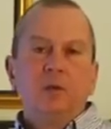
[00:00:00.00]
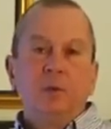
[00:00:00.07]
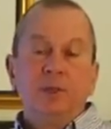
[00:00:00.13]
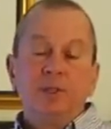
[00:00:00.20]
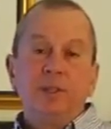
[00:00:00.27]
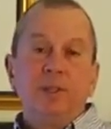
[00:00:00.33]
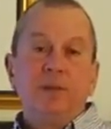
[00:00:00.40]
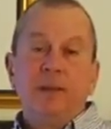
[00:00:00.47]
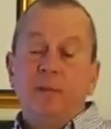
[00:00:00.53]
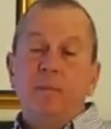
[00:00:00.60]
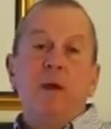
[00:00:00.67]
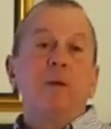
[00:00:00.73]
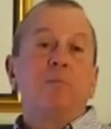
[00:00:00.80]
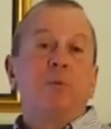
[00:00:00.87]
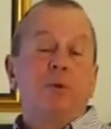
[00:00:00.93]
We see them
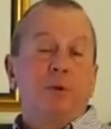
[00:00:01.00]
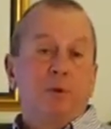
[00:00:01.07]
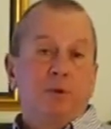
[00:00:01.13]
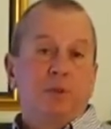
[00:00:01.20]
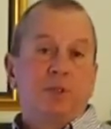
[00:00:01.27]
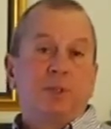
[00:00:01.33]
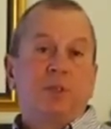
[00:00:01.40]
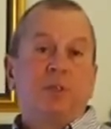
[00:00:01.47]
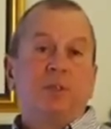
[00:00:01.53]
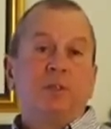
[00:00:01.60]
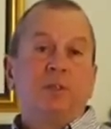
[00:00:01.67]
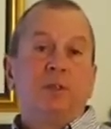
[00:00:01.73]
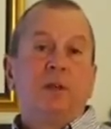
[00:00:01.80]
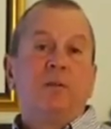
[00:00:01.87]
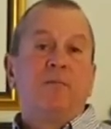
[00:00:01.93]
produced
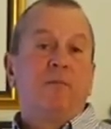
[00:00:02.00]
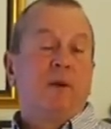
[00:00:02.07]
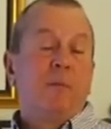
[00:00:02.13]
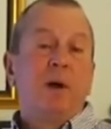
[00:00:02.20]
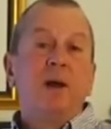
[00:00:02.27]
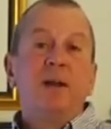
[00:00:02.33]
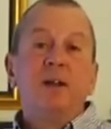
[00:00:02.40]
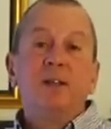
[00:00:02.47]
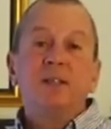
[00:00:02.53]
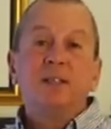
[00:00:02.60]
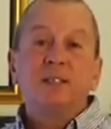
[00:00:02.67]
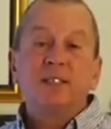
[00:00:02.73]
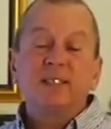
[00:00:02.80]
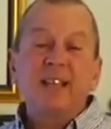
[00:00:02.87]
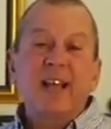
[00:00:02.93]
from
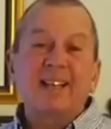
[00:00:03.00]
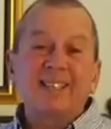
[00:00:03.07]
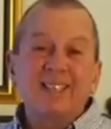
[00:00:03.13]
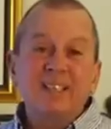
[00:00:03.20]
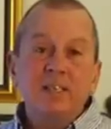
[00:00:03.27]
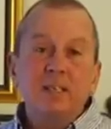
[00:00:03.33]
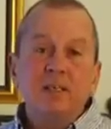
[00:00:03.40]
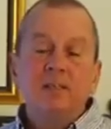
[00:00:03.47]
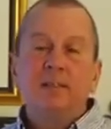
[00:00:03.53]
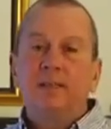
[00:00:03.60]
satin,